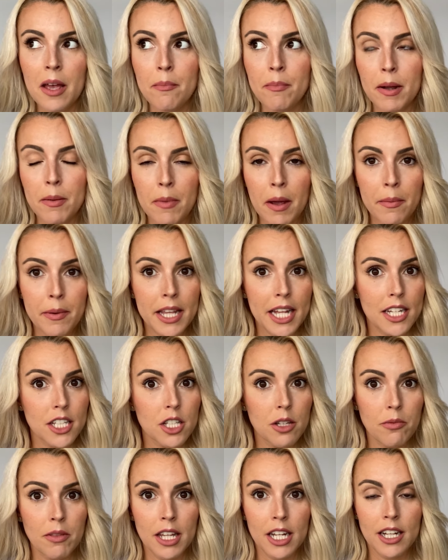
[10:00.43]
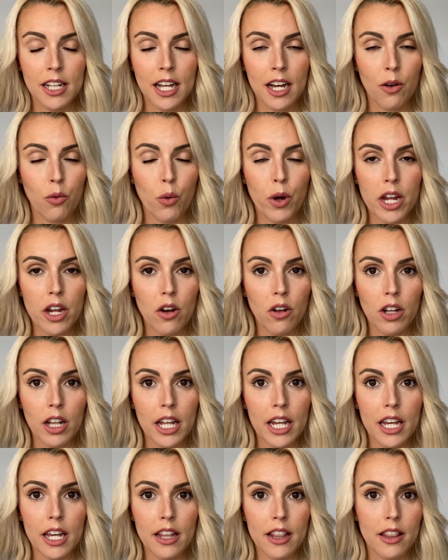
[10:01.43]
But maybe that's something that we
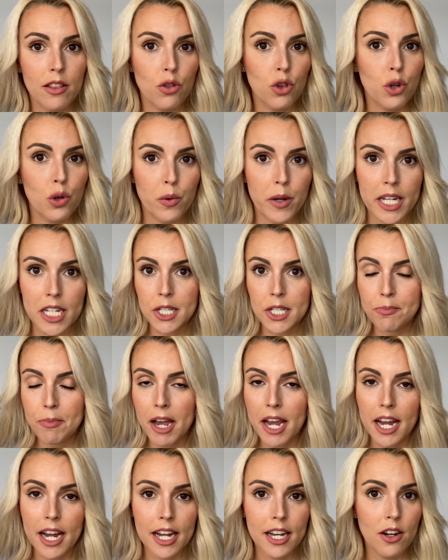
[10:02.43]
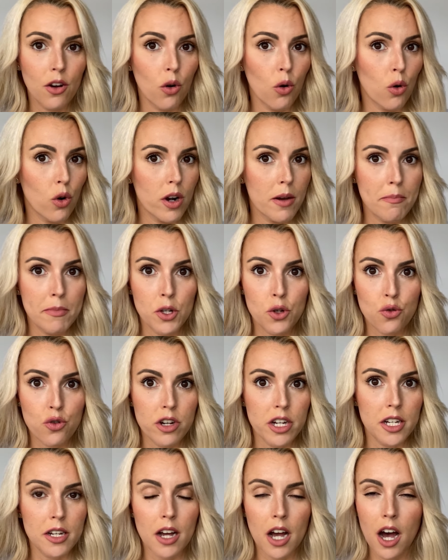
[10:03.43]
only do Spain or in
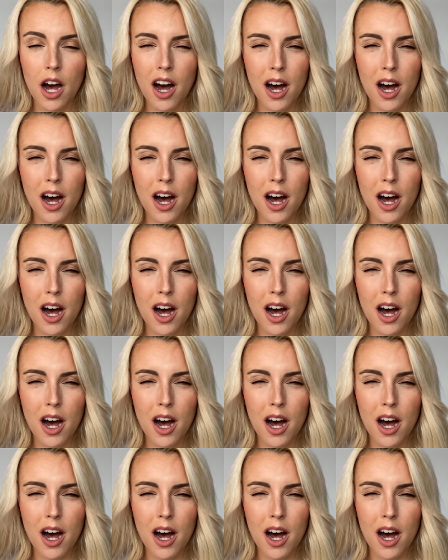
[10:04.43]
Madrid.